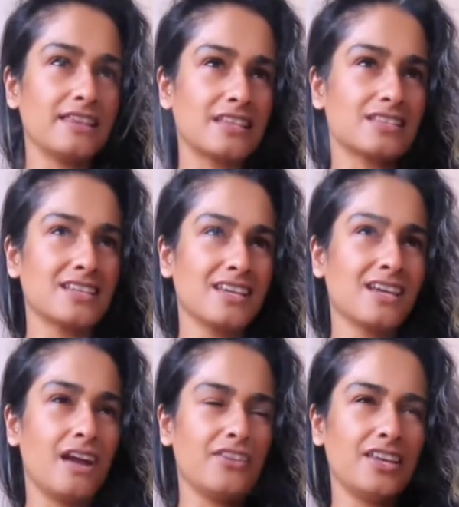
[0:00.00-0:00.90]
that
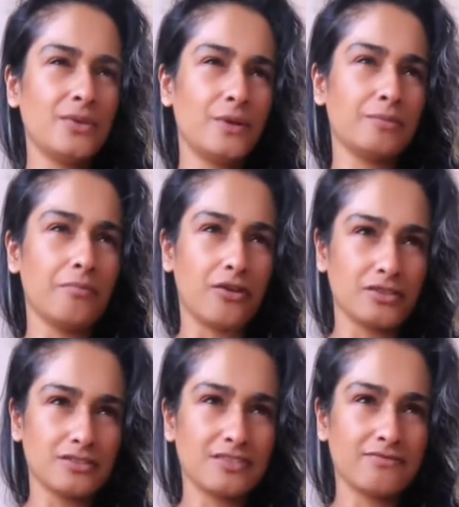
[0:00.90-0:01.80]
I've heard the word
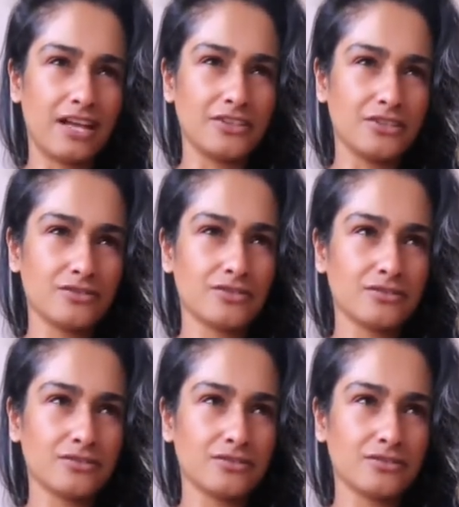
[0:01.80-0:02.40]
morals and values